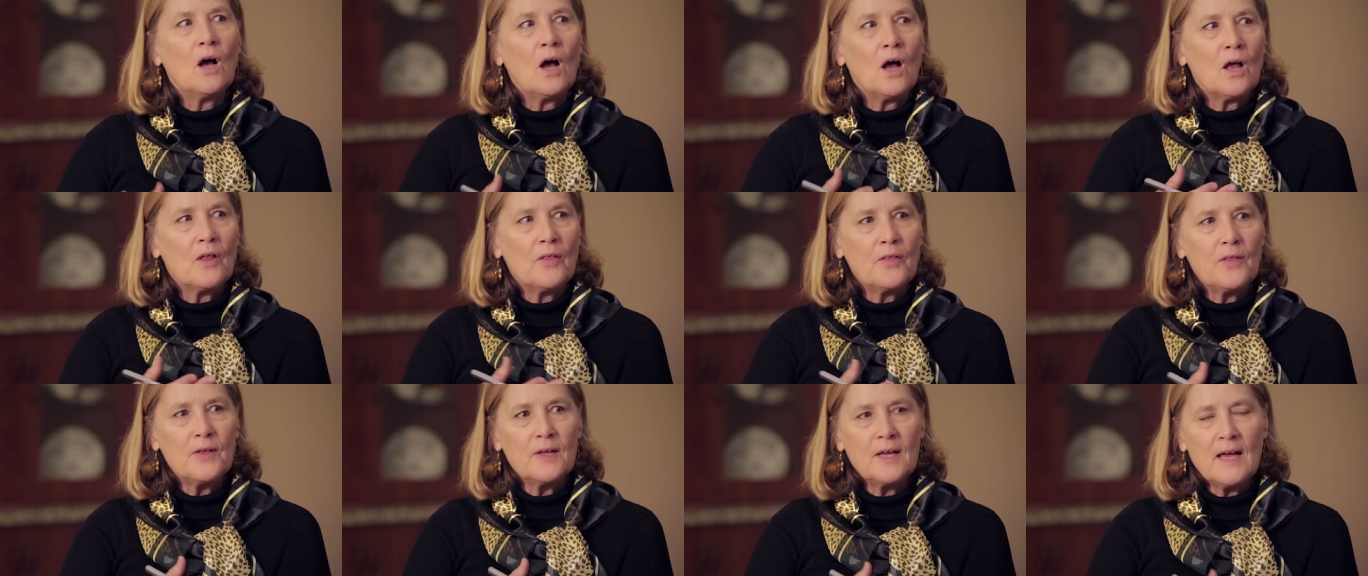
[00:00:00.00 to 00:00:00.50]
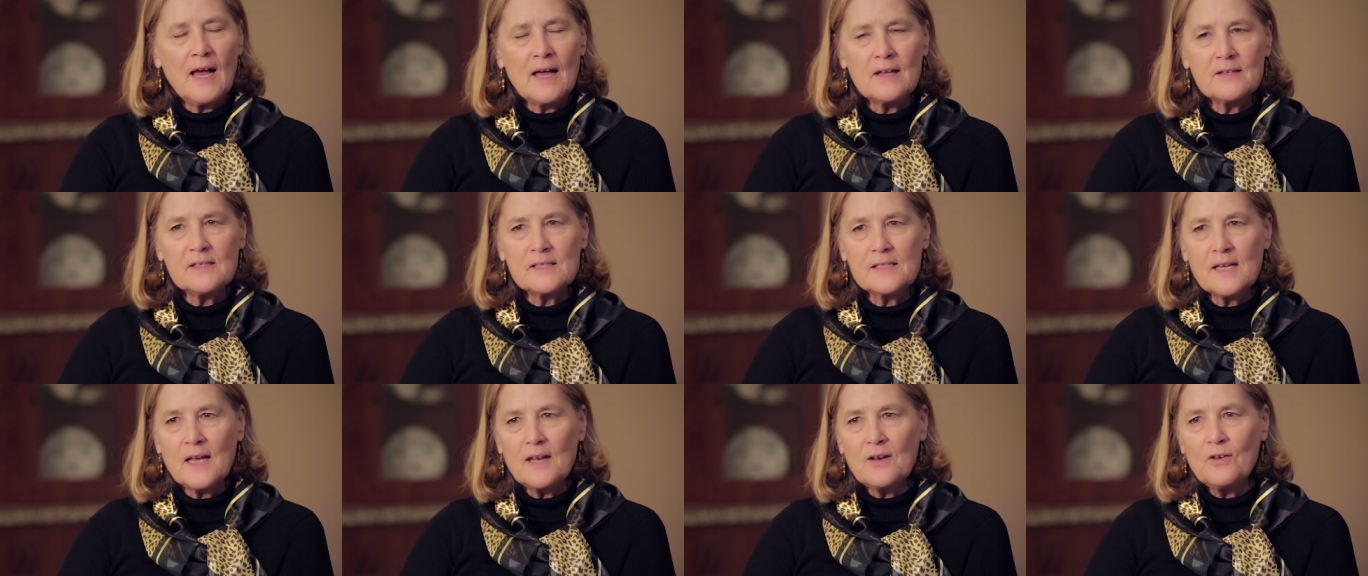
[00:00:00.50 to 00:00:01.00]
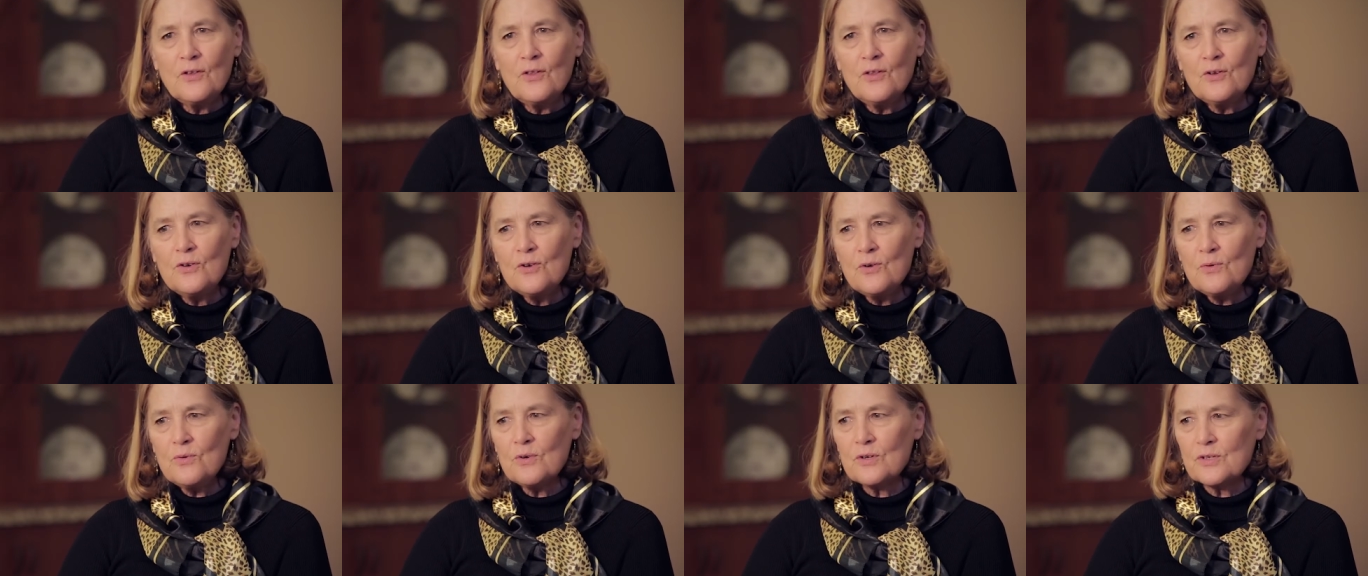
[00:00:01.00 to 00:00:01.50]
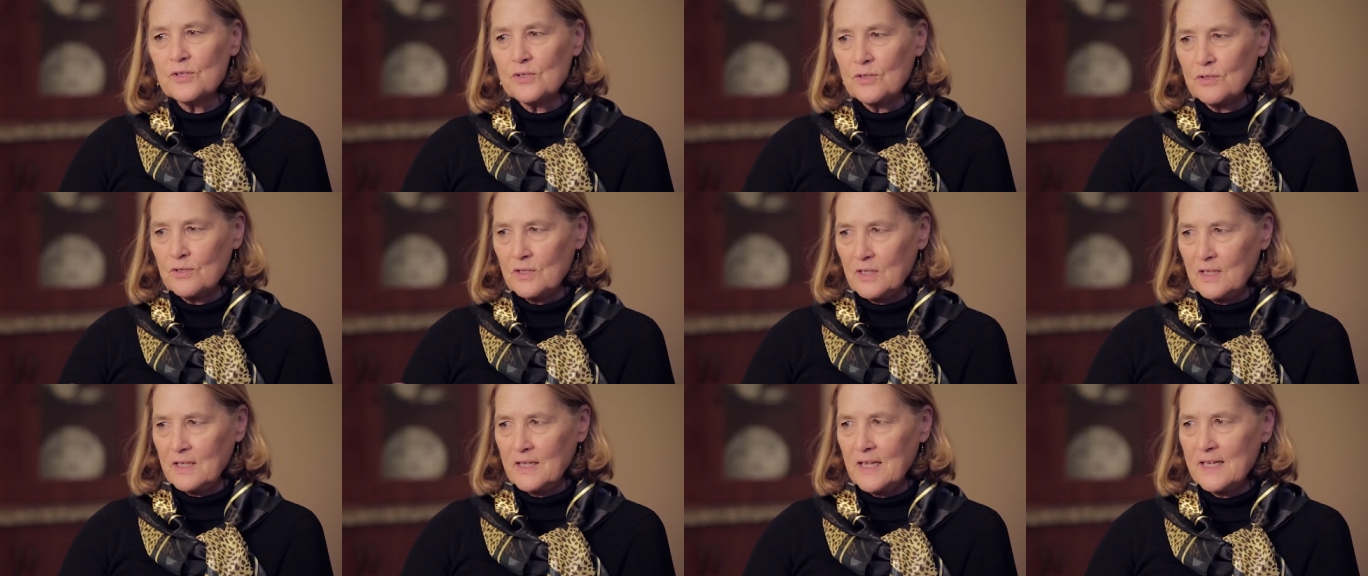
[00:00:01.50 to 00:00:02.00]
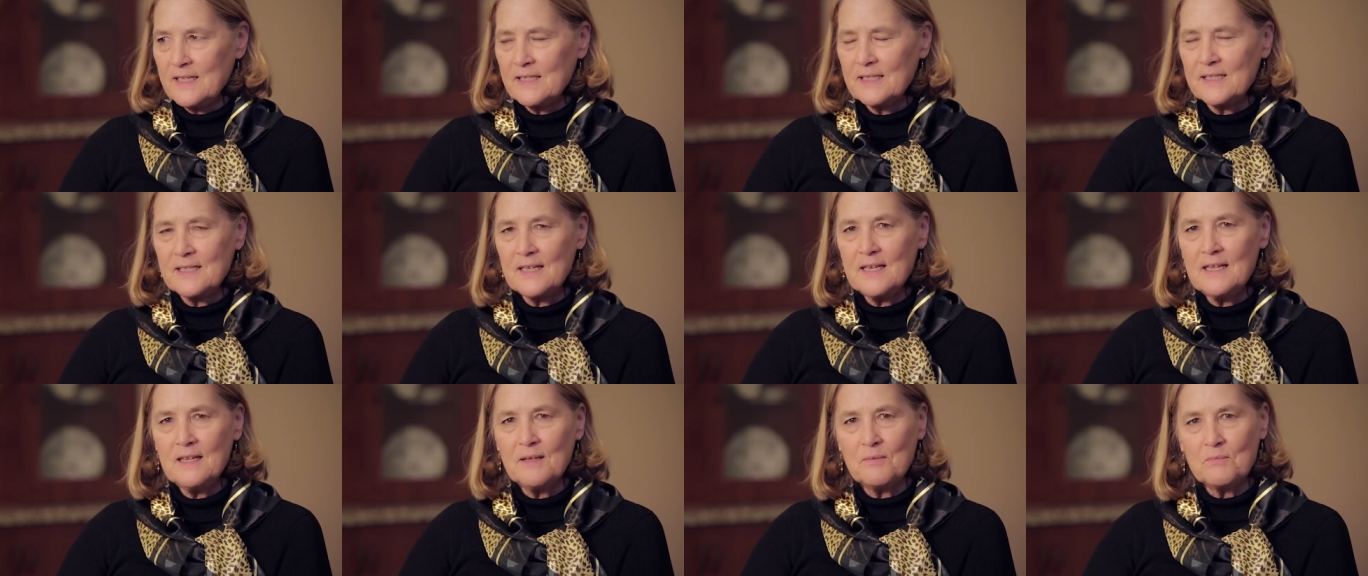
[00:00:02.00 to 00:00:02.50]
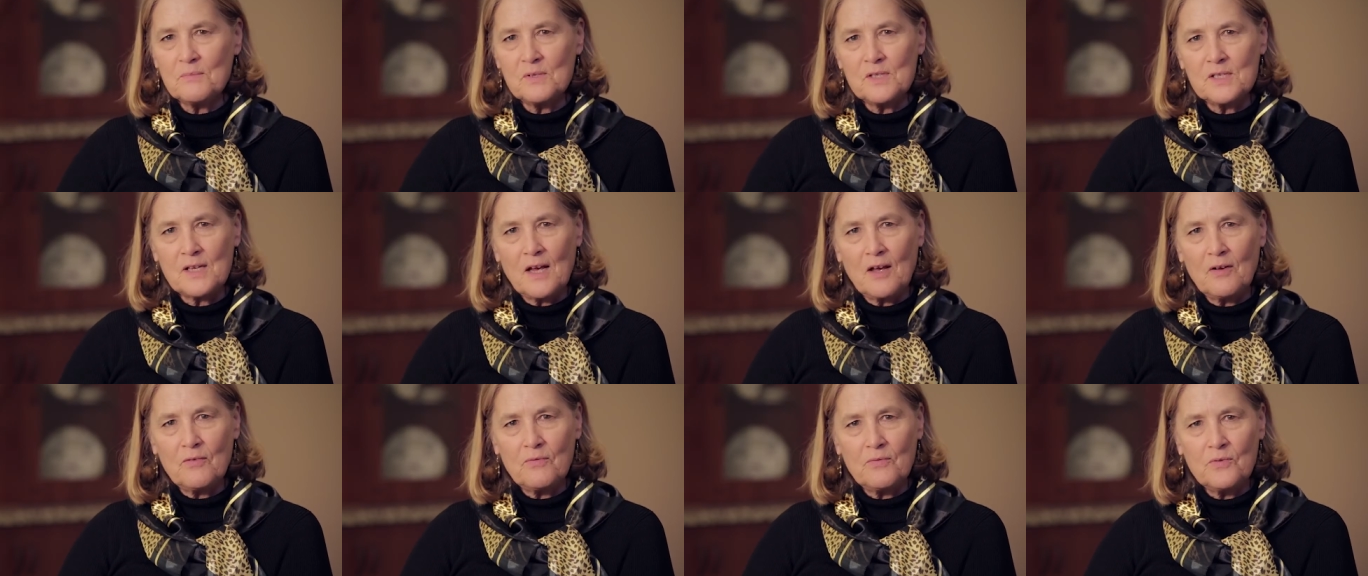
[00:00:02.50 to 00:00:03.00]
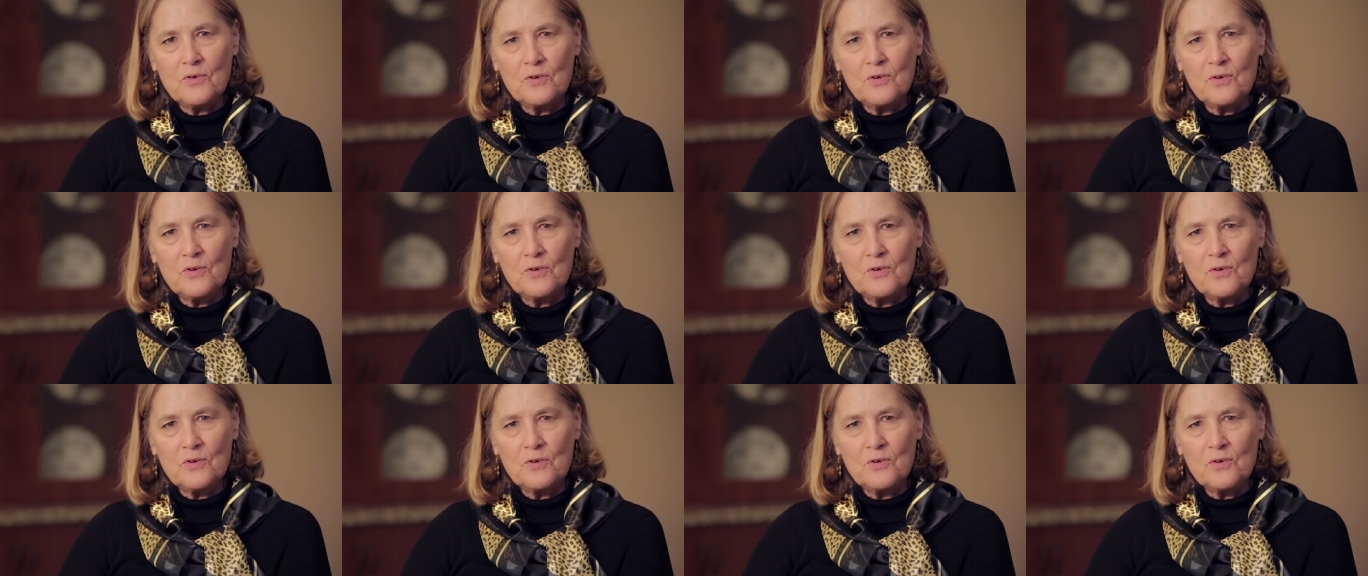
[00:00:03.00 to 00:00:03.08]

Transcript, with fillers: on the outside of the door so that they see themselves.